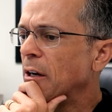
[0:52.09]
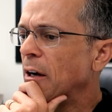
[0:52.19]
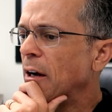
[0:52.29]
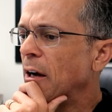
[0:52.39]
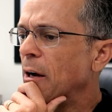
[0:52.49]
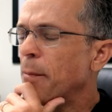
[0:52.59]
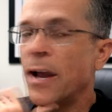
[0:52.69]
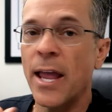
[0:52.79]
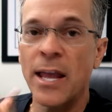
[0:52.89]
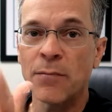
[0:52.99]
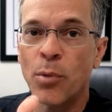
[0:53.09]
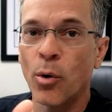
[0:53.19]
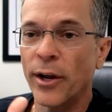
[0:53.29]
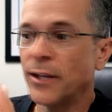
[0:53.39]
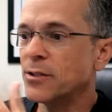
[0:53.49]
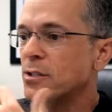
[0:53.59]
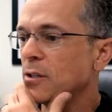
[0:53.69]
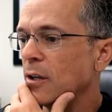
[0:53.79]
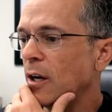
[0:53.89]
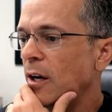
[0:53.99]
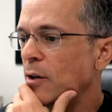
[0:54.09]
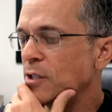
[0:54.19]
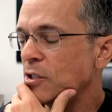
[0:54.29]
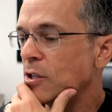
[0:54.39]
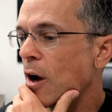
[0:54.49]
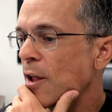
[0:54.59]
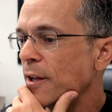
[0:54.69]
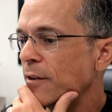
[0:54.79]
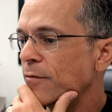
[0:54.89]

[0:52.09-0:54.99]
by 8 points systolic